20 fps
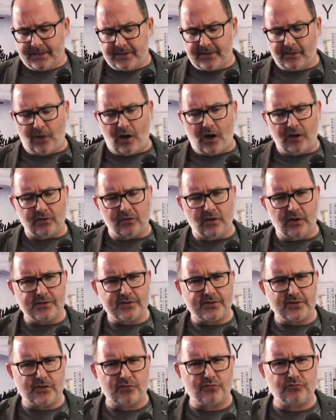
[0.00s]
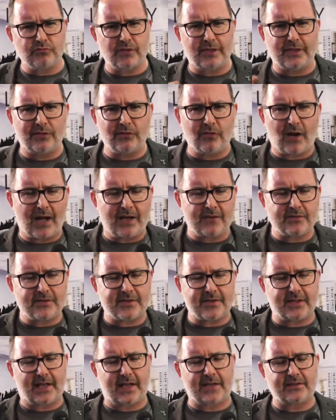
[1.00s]
The Oloroso just really
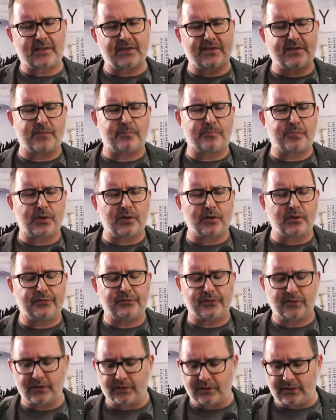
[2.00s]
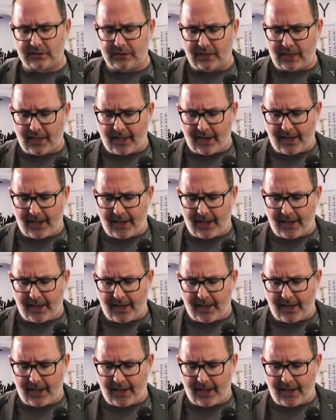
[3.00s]
rounds it out, gives a beautiful